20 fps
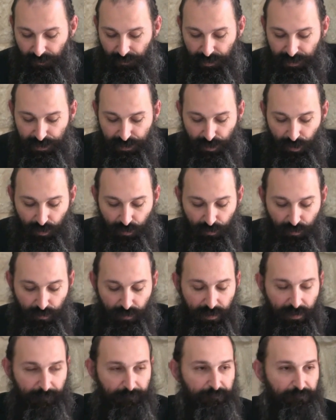There's
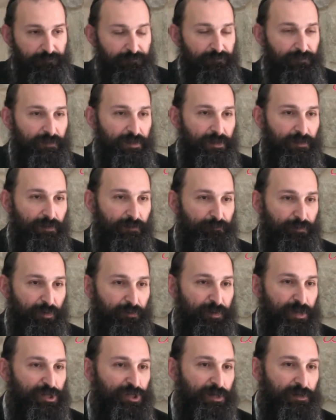no
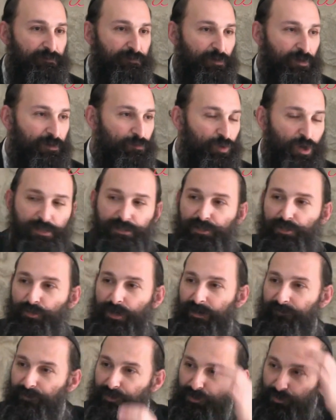permission in
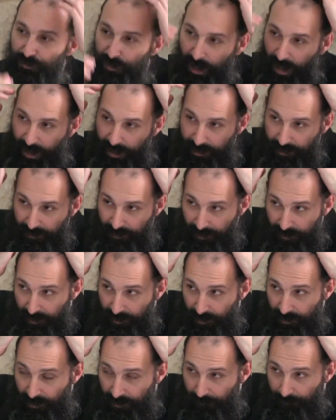whatsoever to lie,
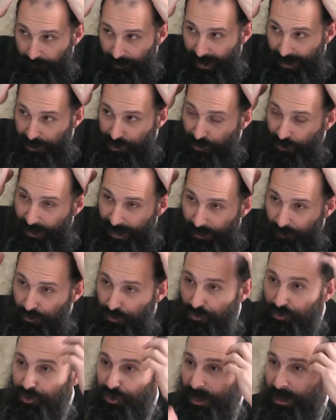but you're
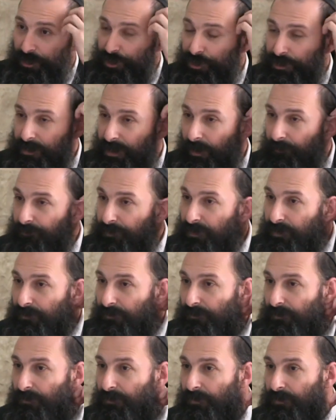allowed to change
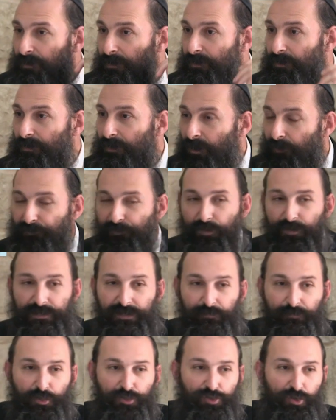something. Of
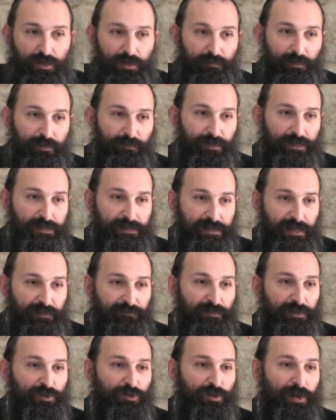course, I'm not talking about when it's
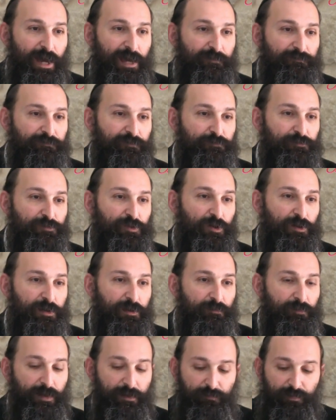saving your life. I'm
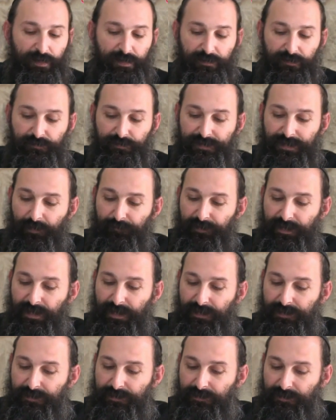talking about
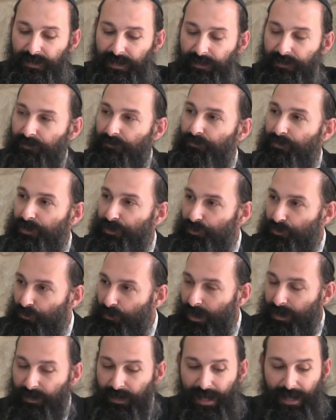something as like when you
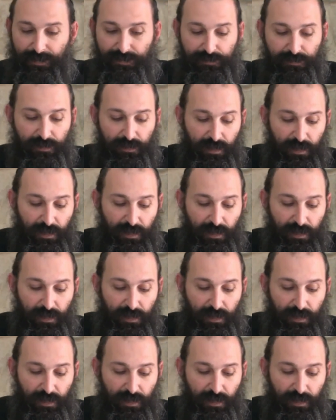once asked